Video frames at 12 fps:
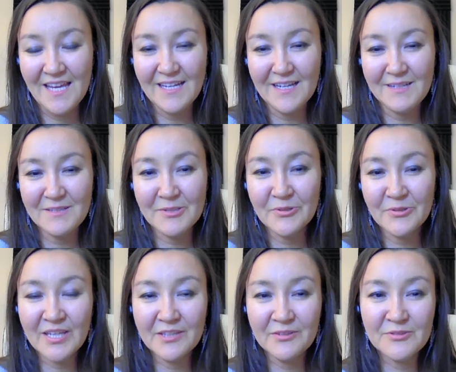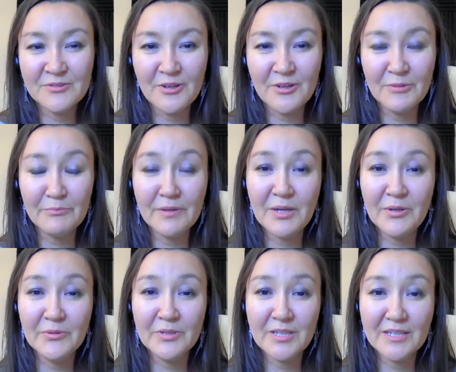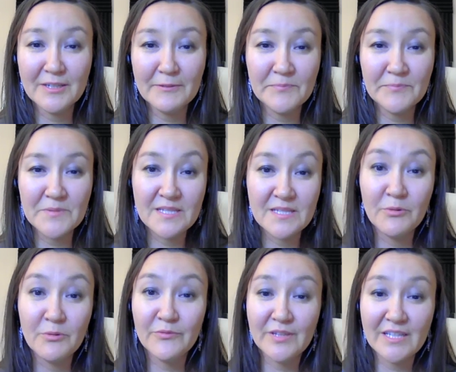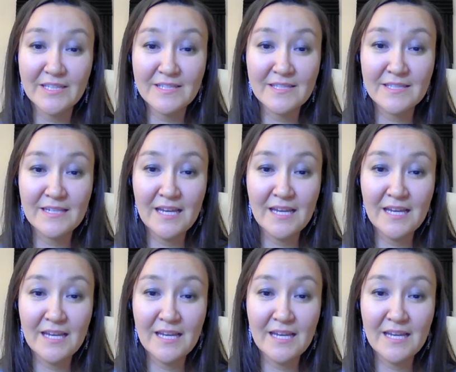So can you talk about some of these